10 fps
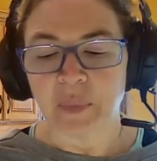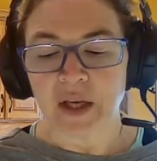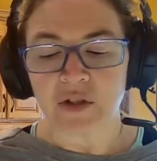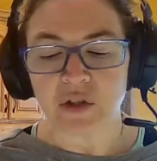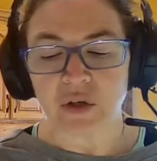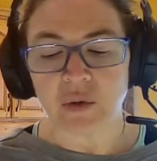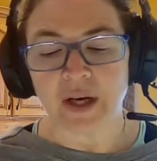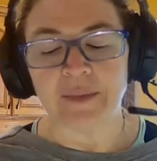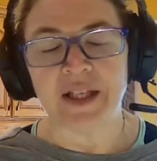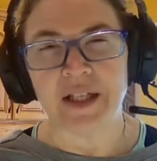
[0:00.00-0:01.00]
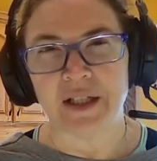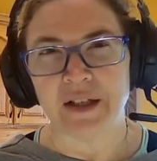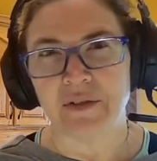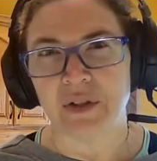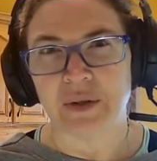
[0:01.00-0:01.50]
So I'm eating
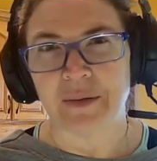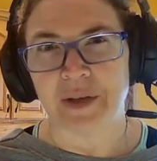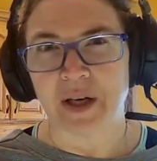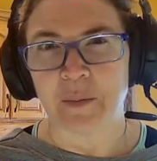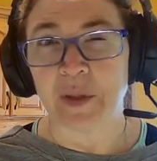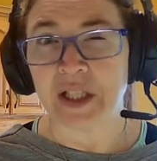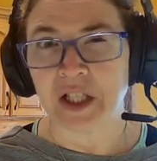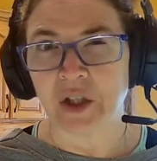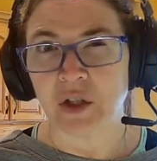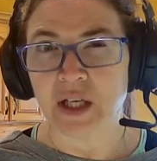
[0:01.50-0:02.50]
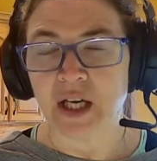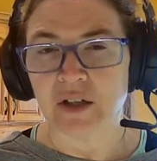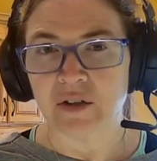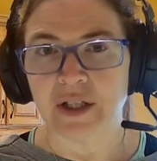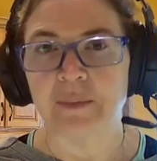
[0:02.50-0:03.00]
even though I'm not particularly
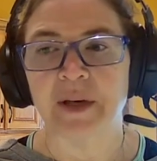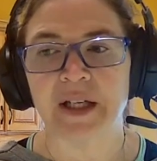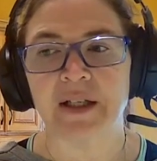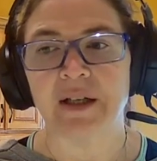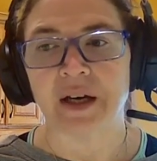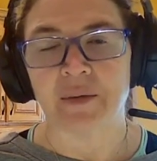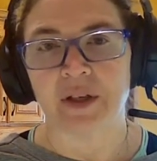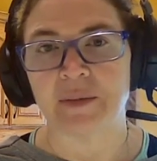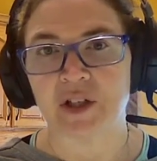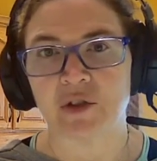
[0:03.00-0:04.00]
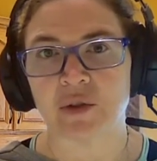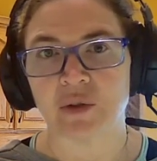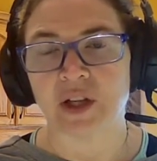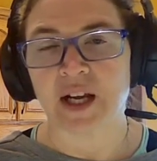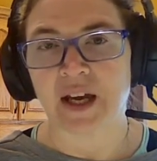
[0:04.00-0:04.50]
hungry, but I want to make sure
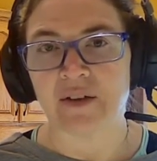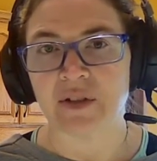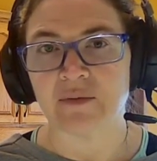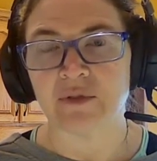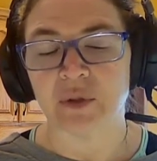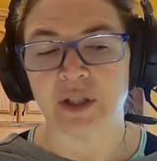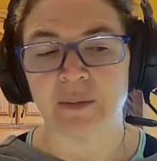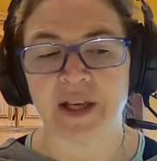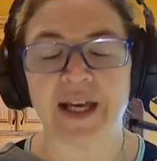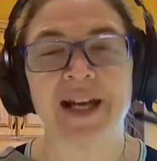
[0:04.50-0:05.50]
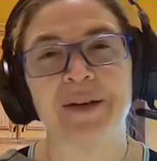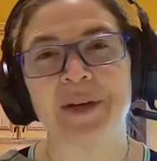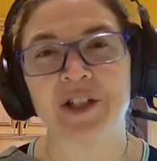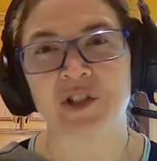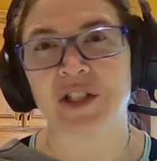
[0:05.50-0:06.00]
that I have some food in me and I'm
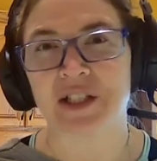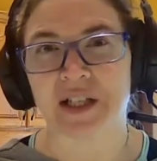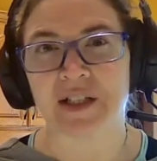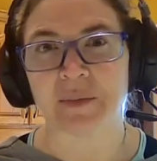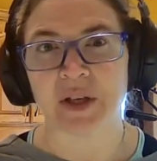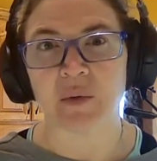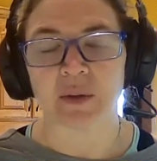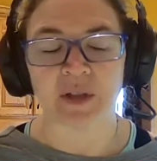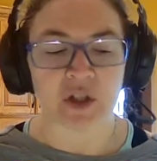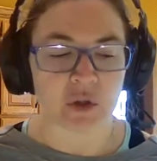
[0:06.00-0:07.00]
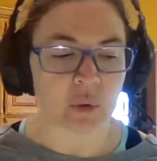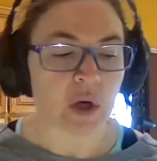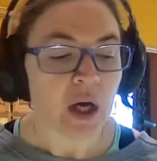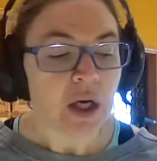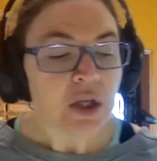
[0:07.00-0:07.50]
actually going to take something with me too.
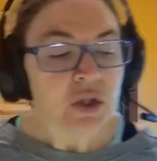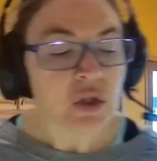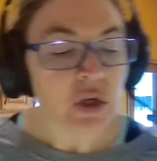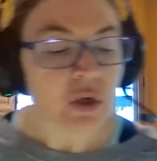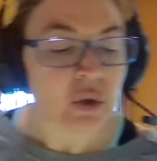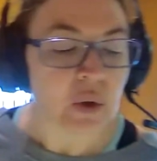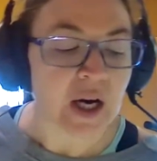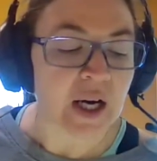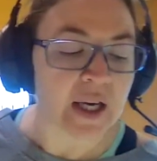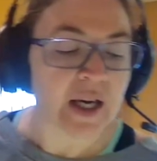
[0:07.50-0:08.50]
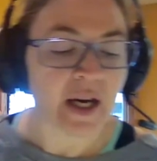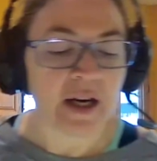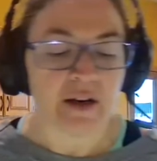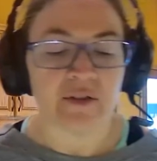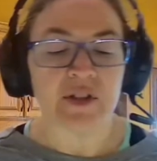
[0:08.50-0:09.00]
So I
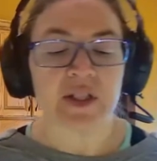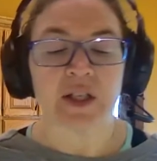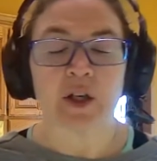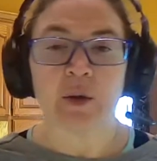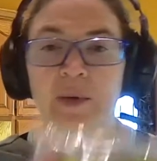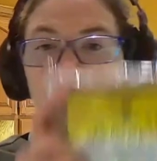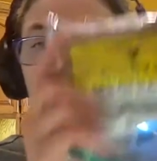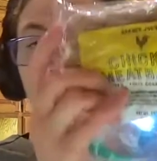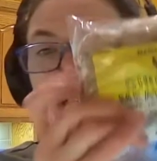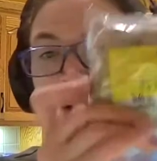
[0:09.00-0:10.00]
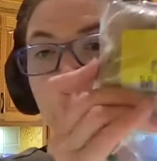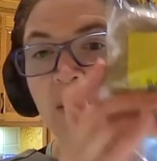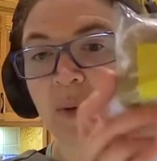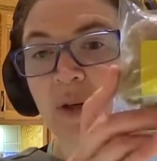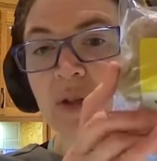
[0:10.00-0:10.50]
have some chicken
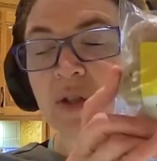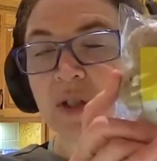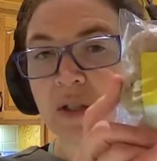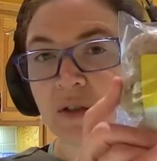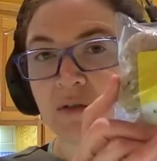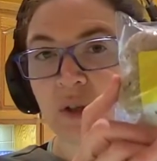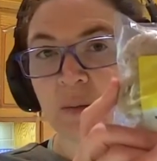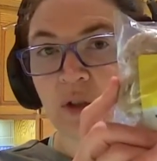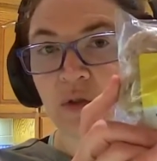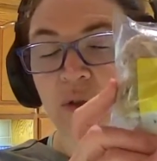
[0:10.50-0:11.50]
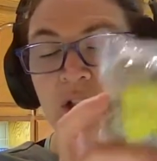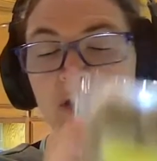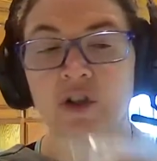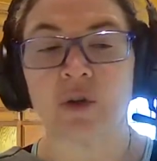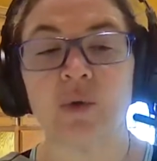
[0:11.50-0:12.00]
meatballs. These are from Trader
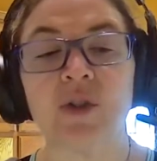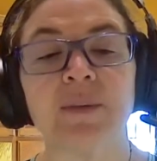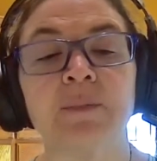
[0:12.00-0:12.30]
Joe's.